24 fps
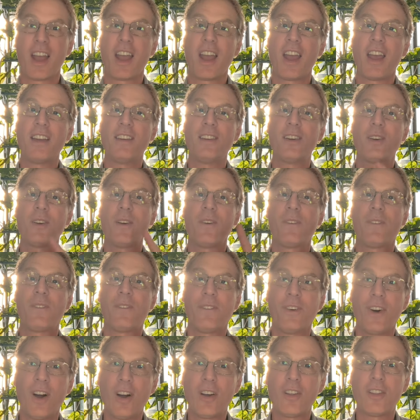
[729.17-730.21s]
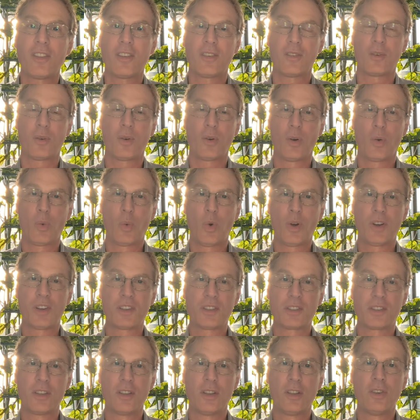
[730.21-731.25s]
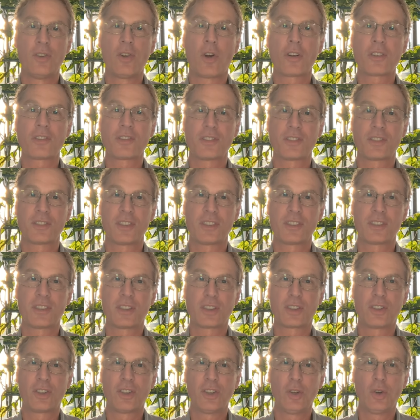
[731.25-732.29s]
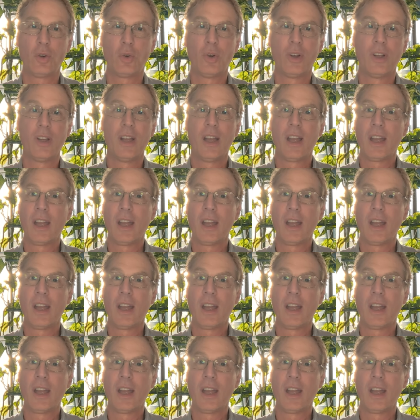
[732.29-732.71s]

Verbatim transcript: And her father was narcissistic too.